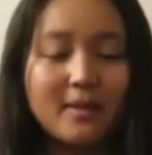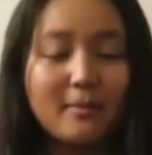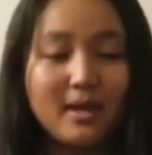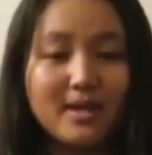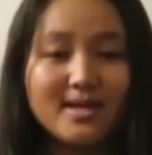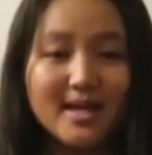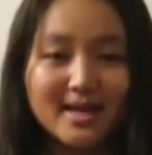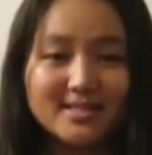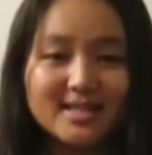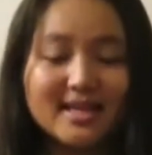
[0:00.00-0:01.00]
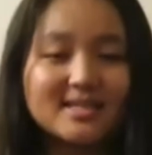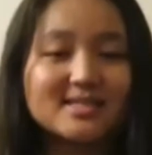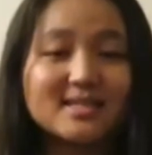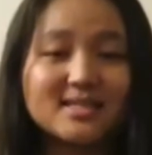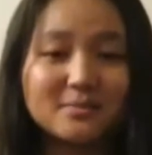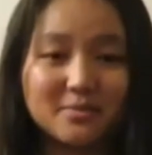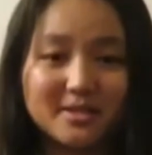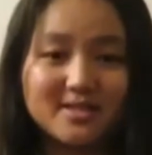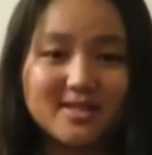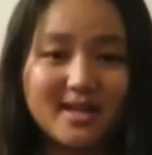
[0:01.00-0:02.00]
May next 86th
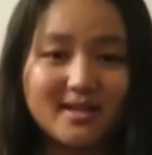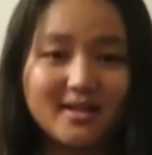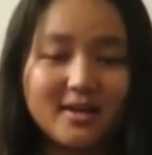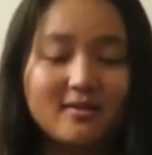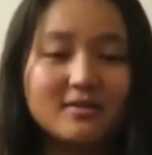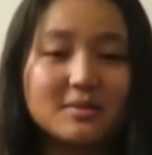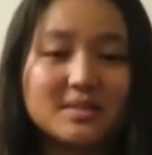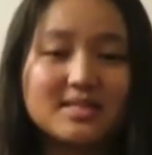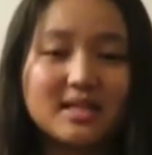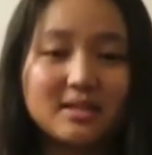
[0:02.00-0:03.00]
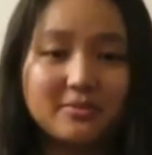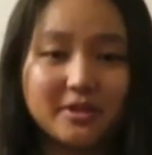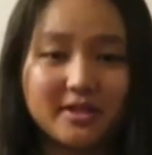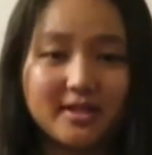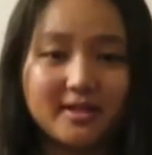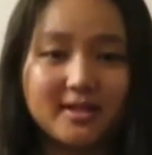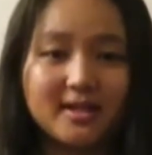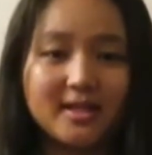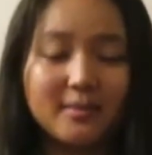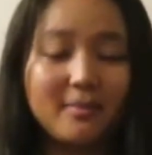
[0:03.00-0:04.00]
birthday will be celebrating
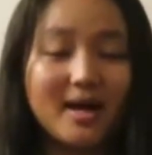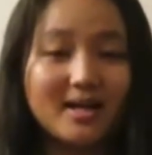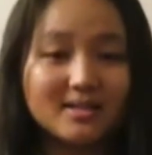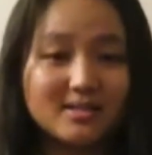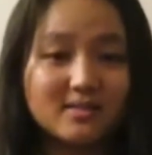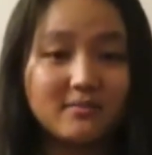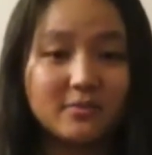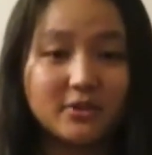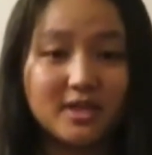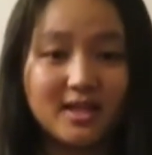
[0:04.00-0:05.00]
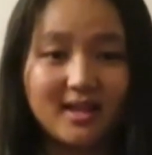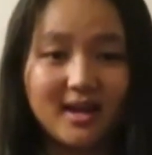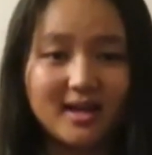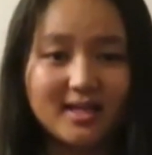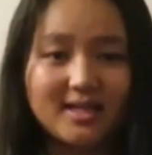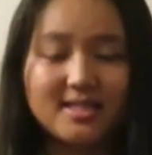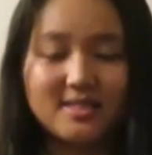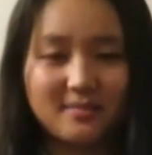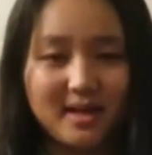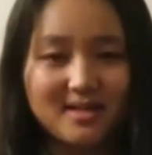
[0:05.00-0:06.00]
in the palace of Bodhala in
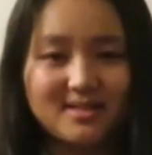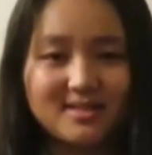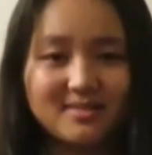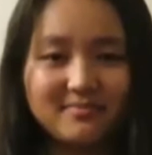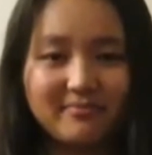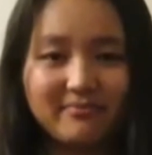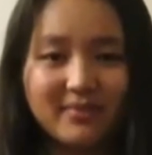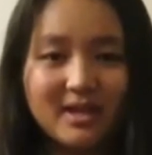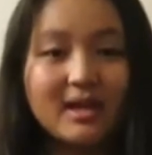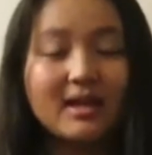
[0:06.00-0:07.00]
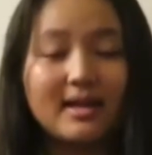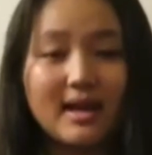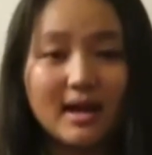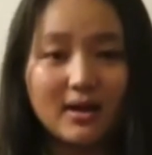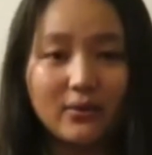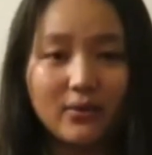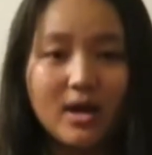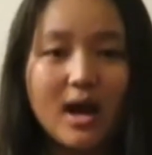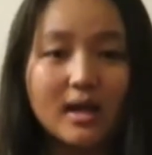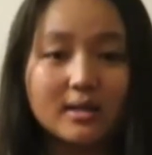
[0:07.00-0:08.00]
Tibet. Now,
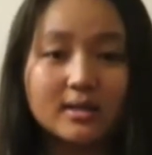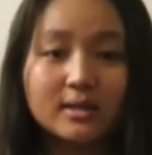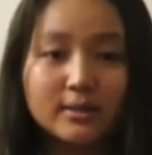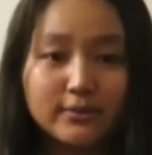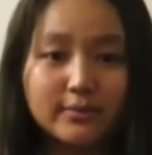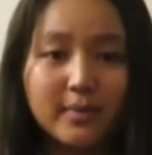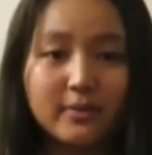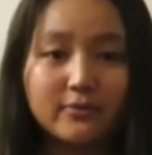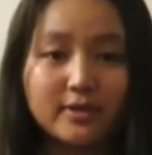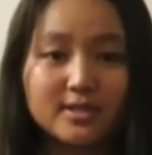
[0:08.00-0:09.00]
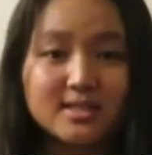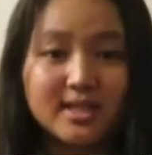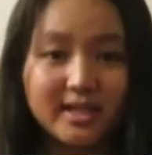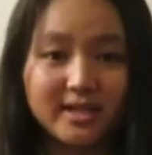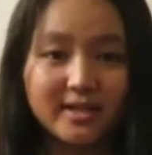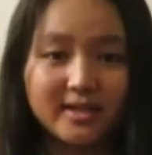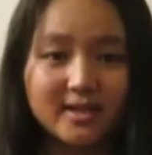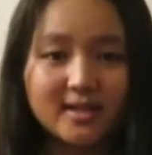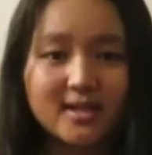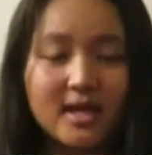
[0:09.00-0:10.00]
I conclude my words here
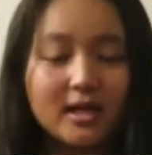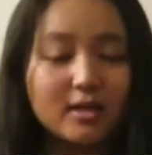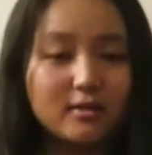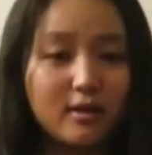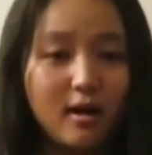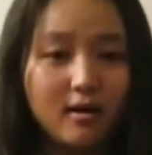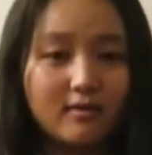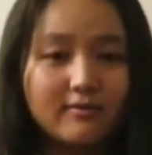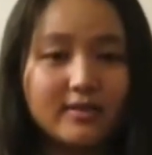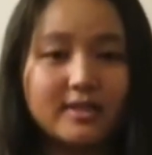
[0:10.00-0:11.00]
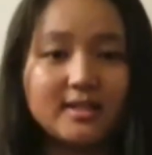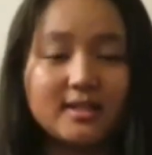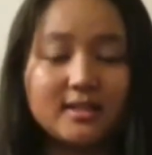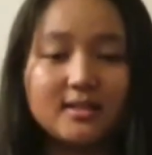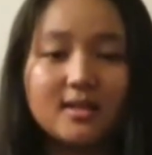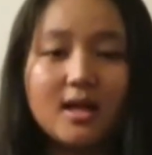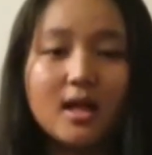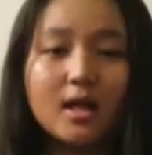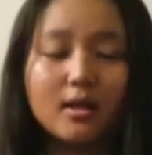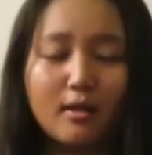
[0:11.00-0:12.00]
along with a
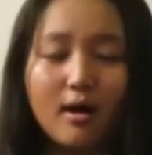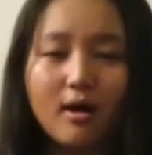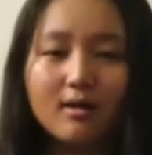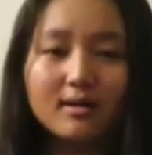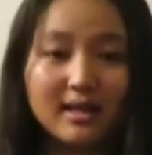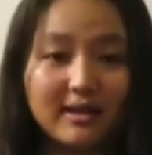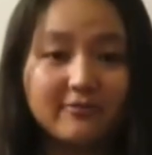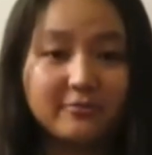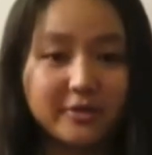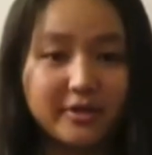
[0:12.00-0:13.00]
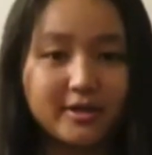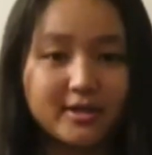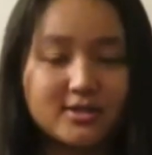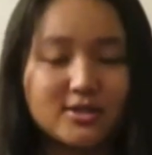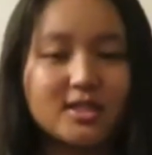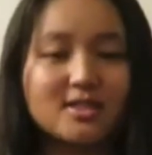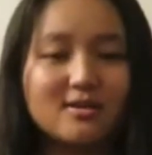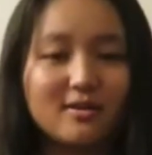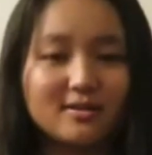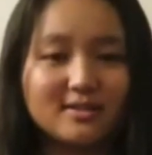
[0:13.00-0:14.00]
long life prayer to His
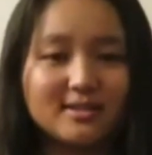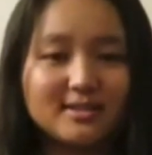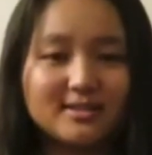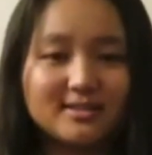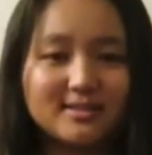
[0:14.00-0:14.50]
Holiness.